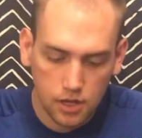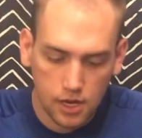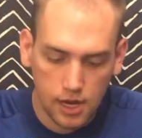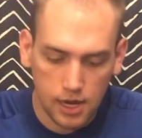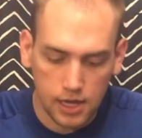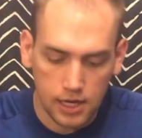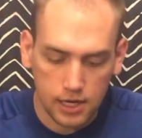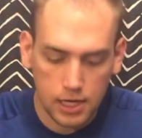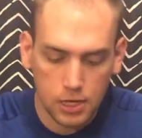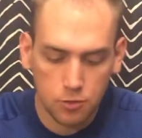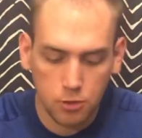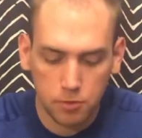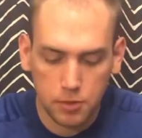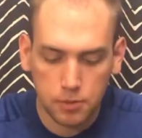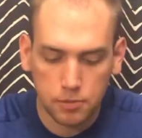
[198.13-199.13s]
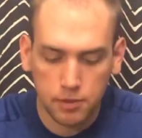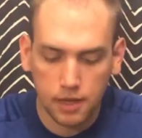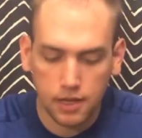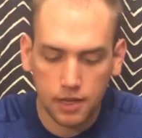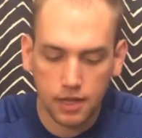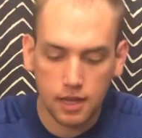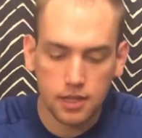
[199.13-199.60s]
and he will be
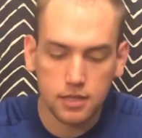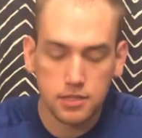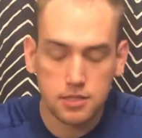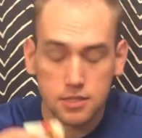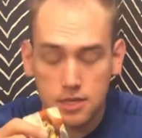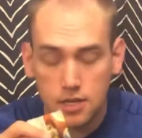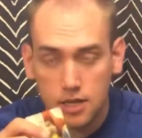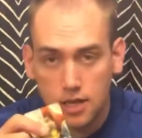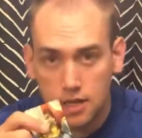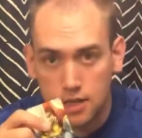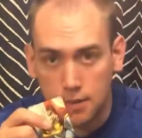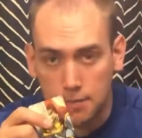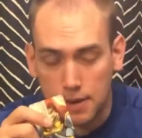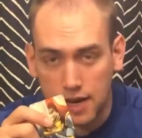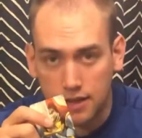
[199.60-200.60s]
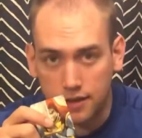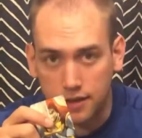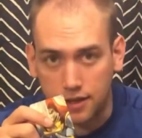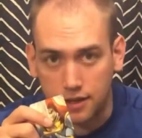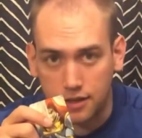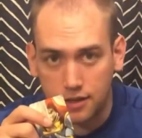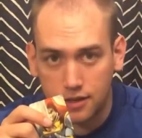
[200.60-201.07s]
playing against the
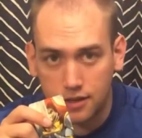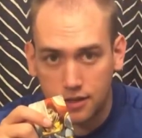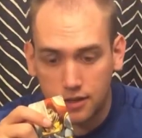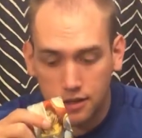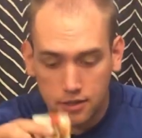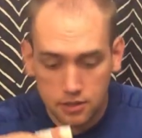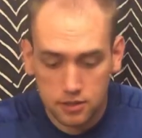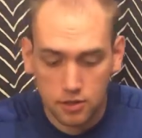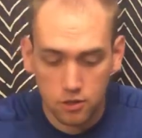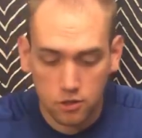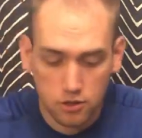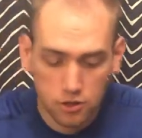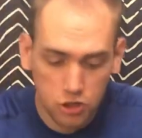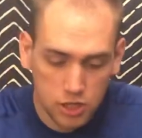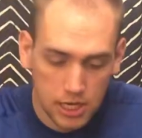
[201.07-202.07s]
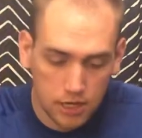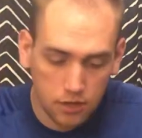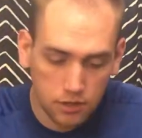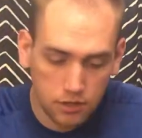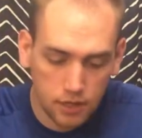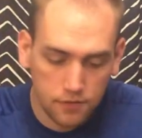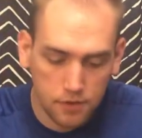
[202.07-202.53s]
Paladin. So
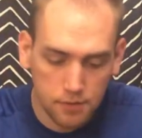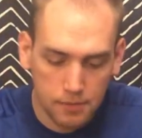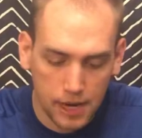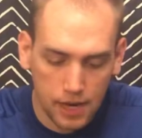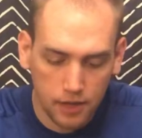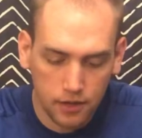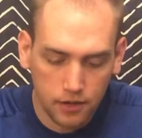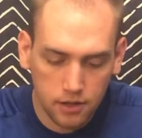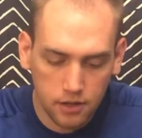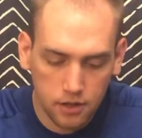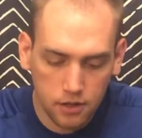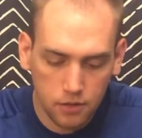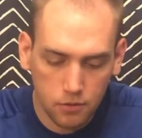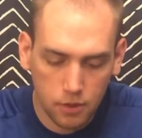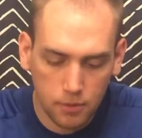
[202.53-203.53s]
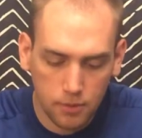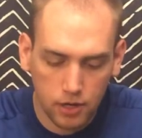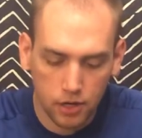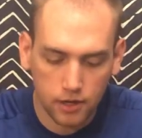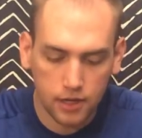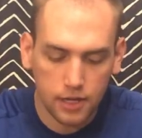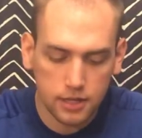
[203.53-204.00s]
Shadow Thief and Paladin will be
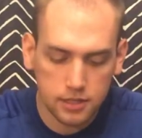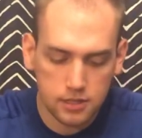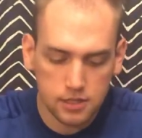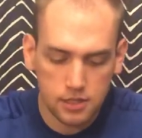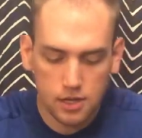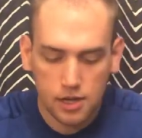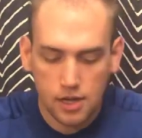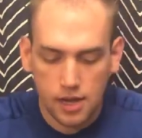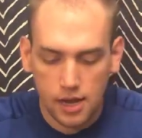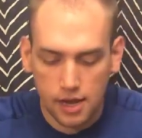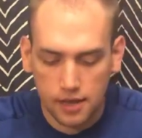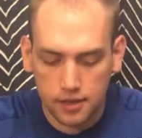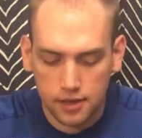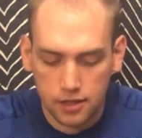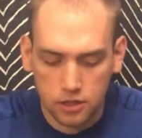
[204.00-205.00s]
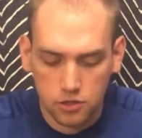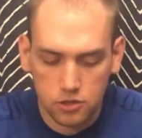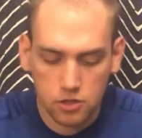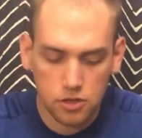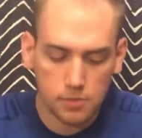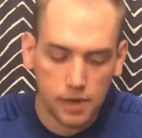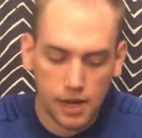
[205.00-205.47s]
our next. And then the
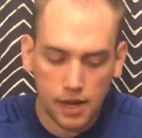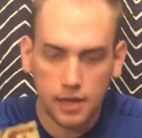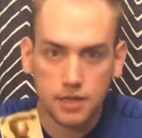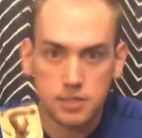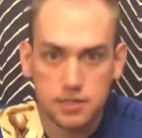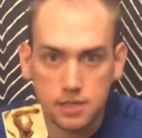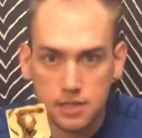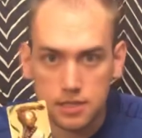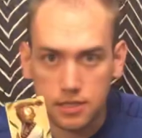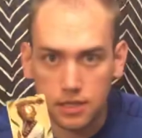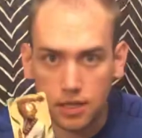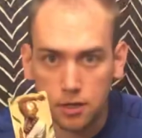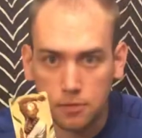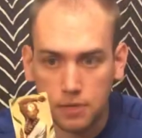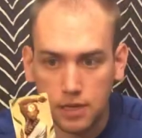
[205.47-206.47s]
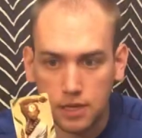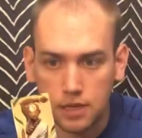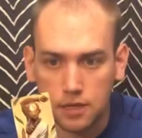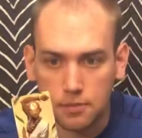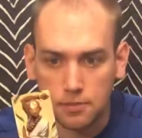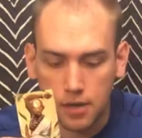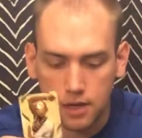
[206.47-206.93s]
2 buys is going to be
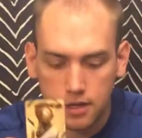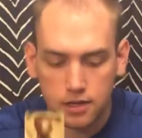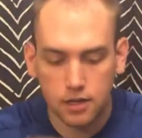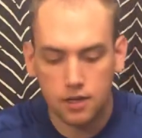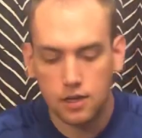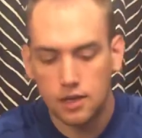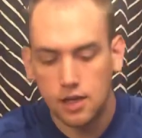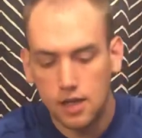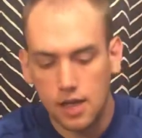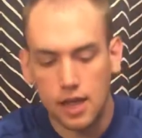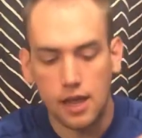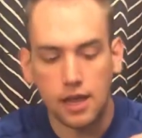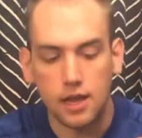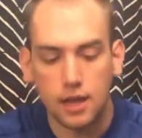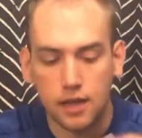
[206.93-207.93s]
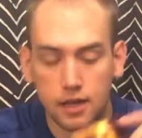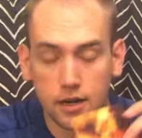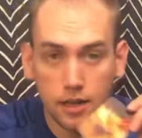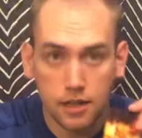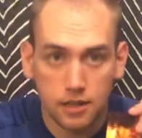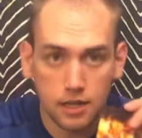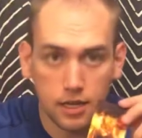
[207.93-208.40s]
the Monk
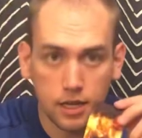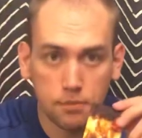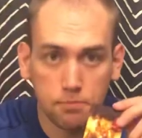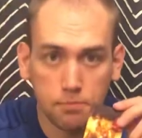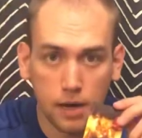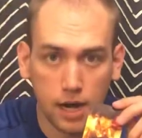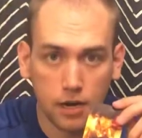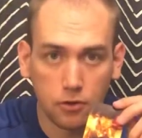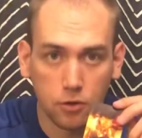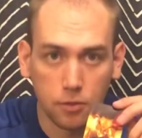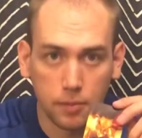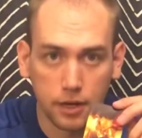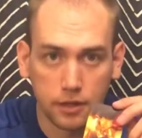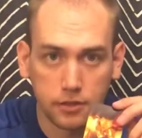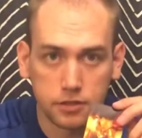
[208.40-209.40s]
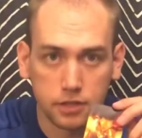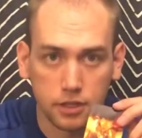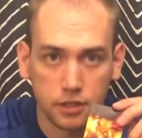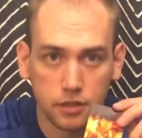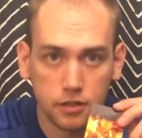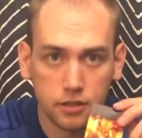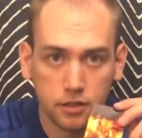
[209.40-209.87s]
and the Pyromancer.